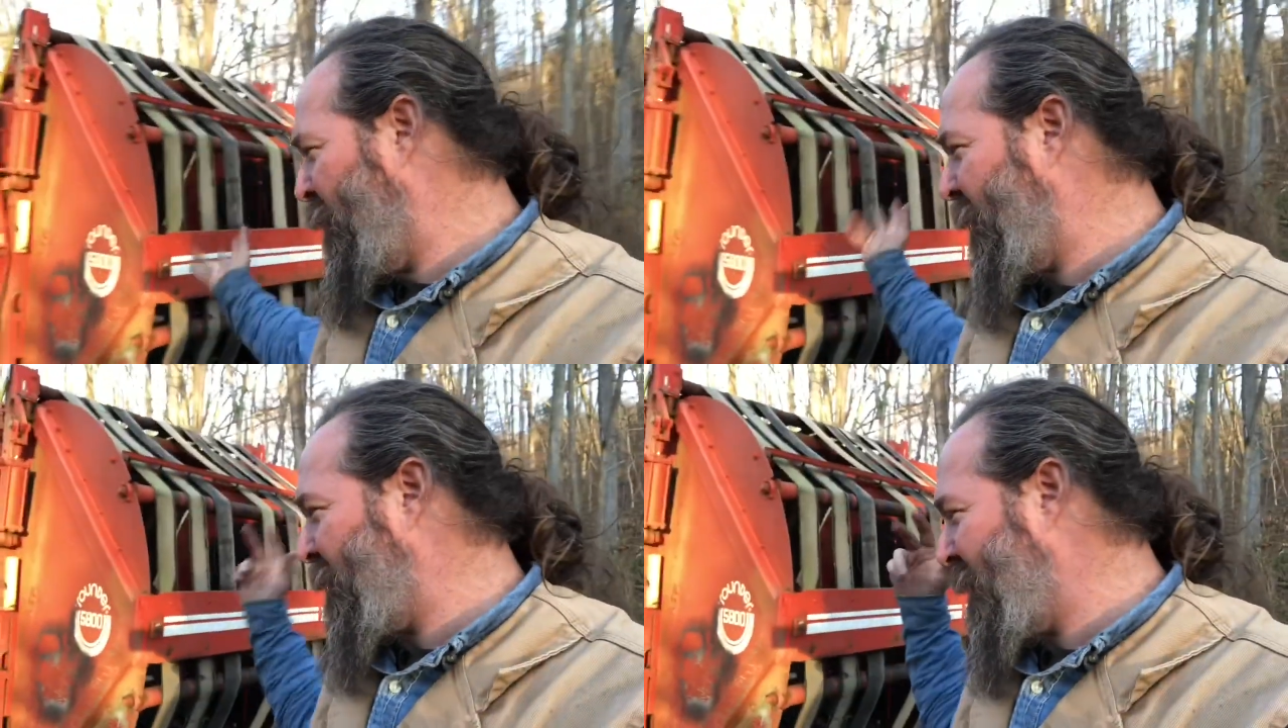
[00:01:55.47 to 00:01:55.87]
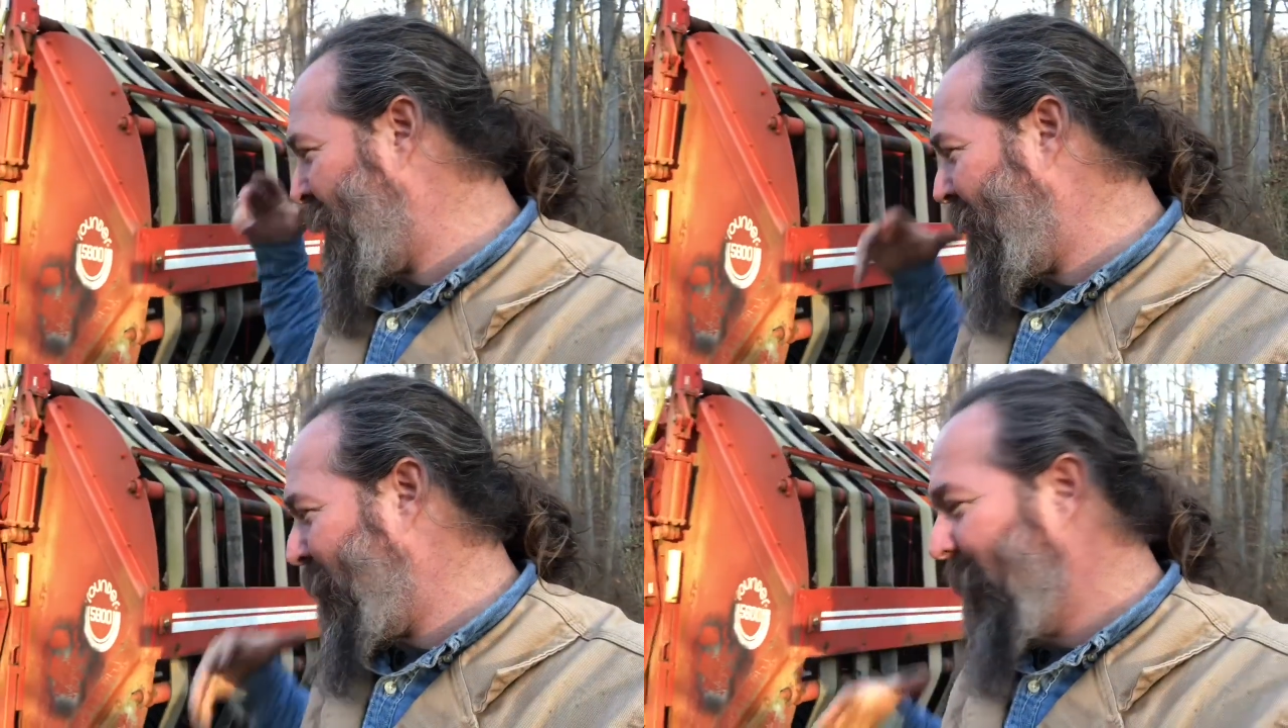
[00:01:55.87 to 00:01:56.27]
fix it
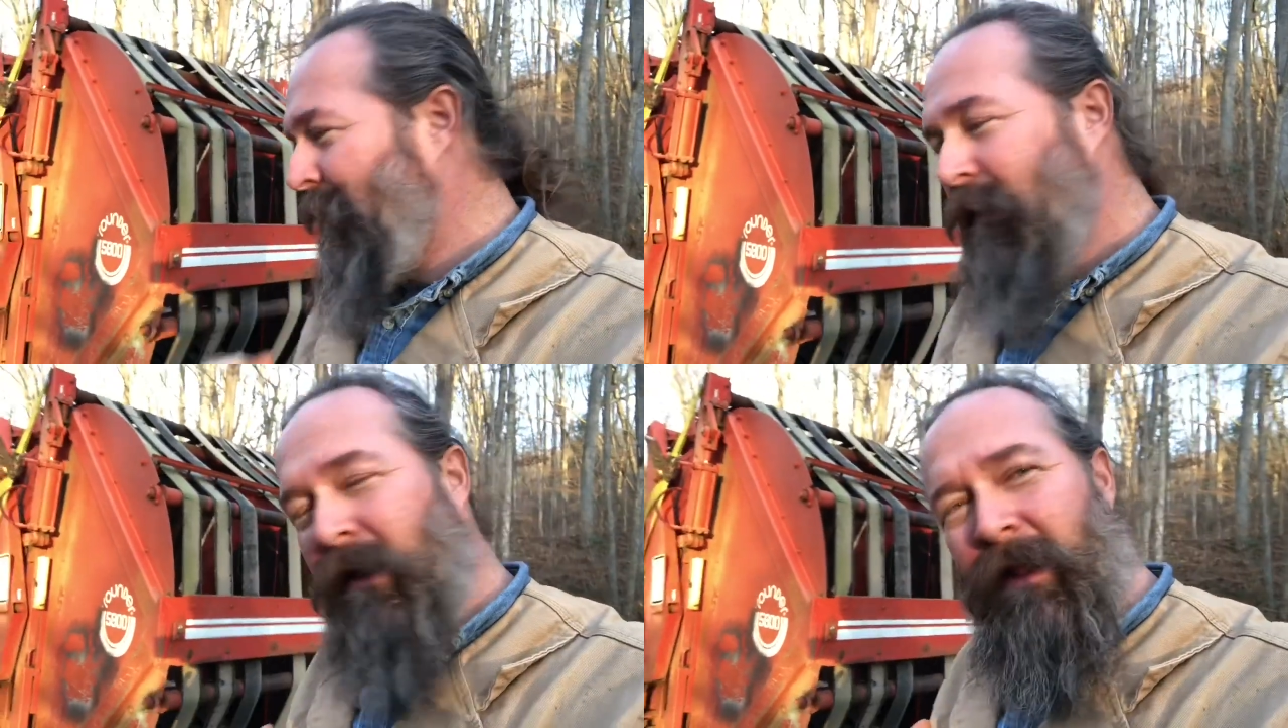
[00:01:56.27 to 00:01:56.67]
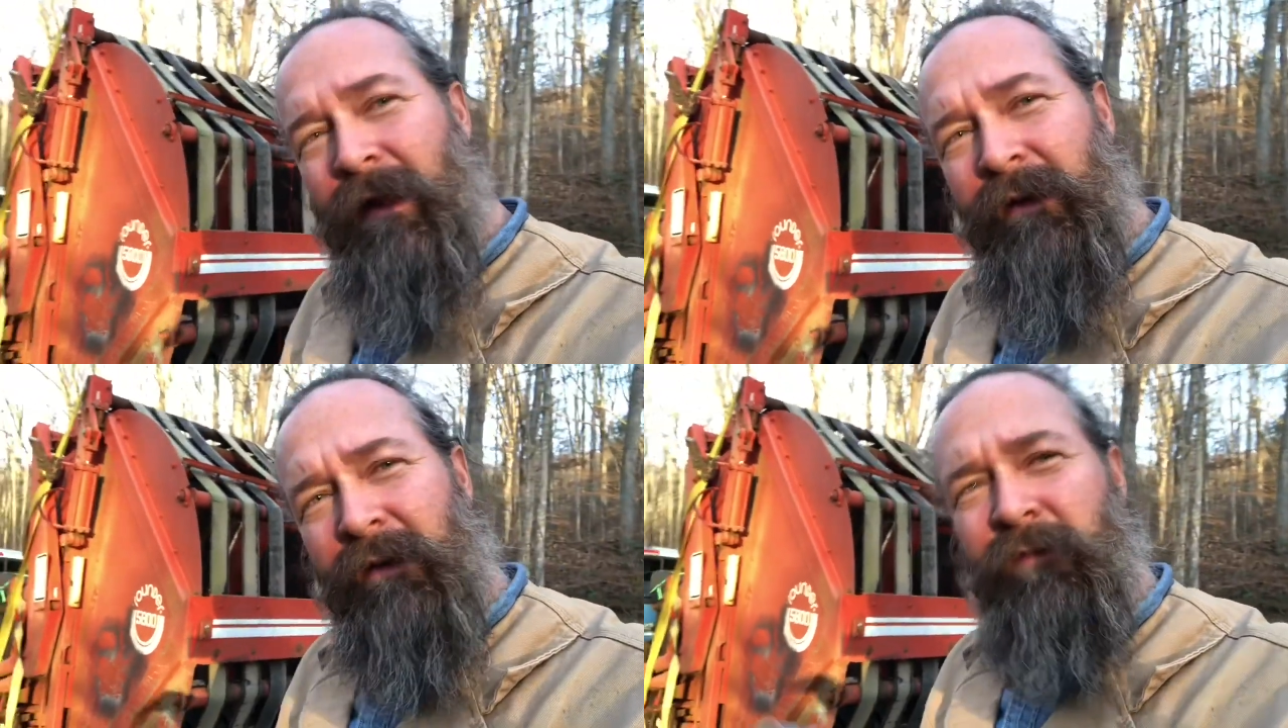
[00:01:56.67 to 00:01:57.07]
up,
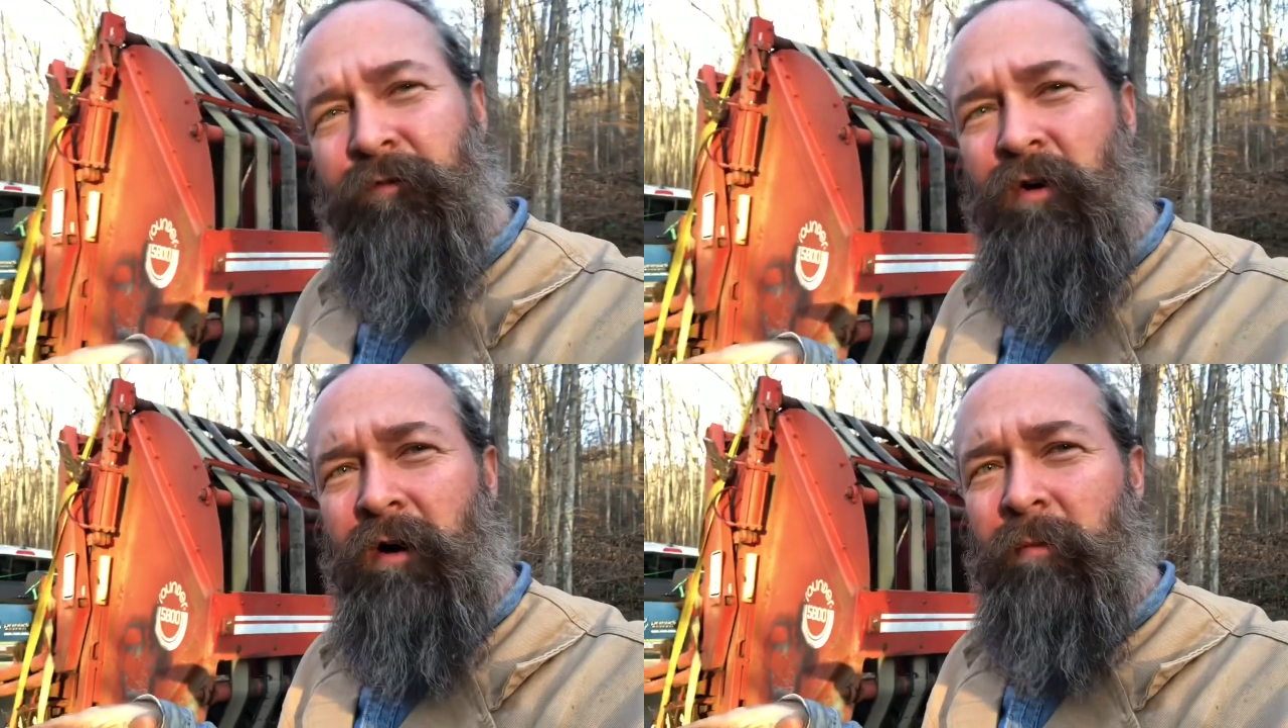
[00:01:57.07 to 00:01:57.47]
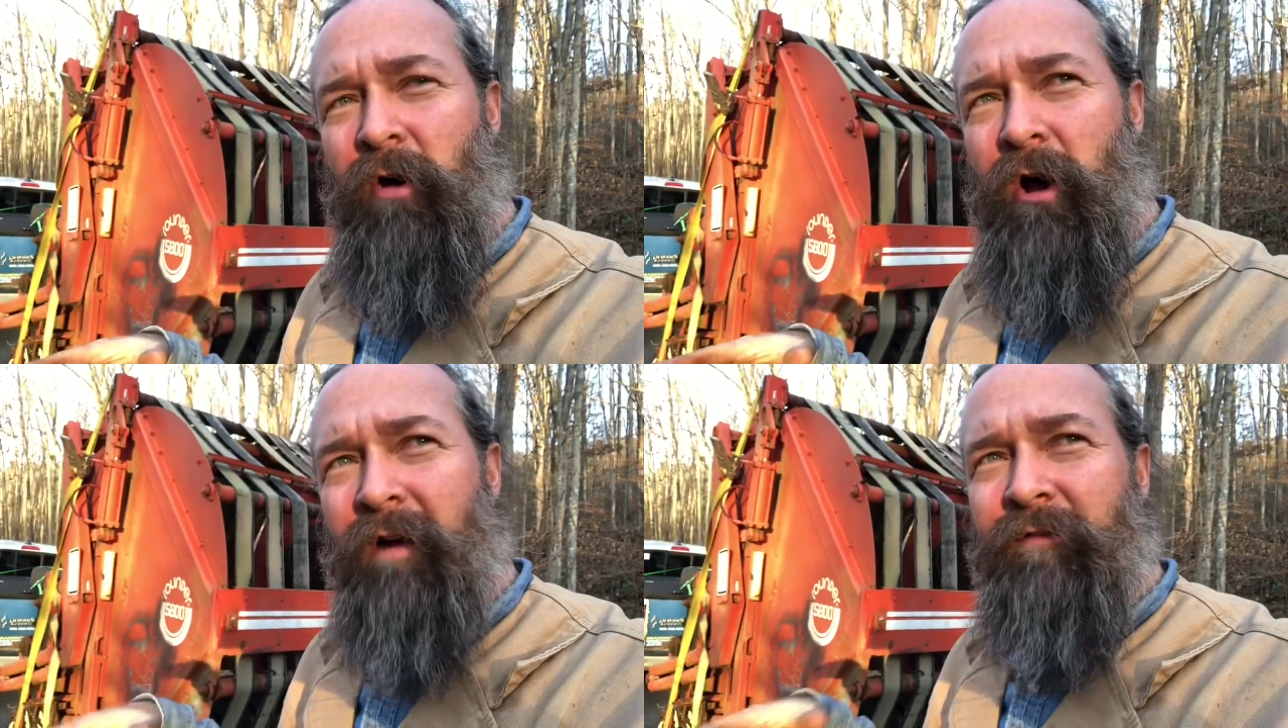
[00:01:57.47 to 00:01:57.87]
and get the farm
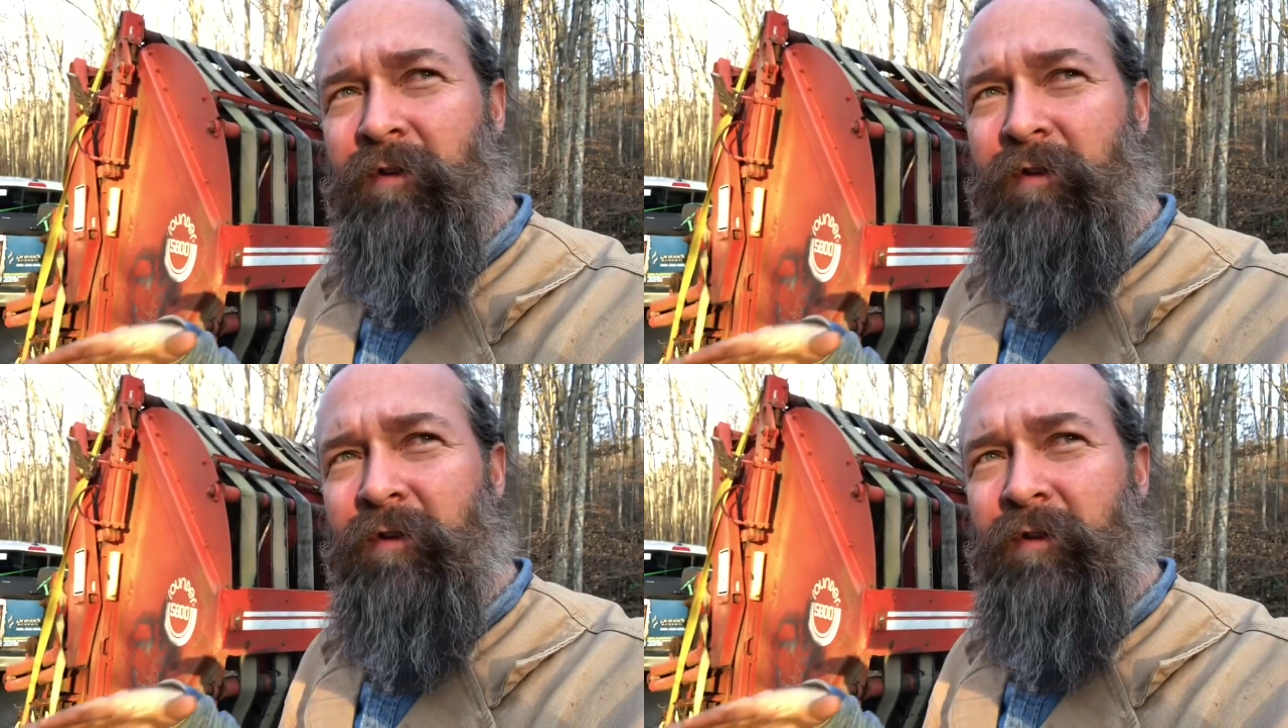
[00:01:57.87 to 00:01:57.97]
off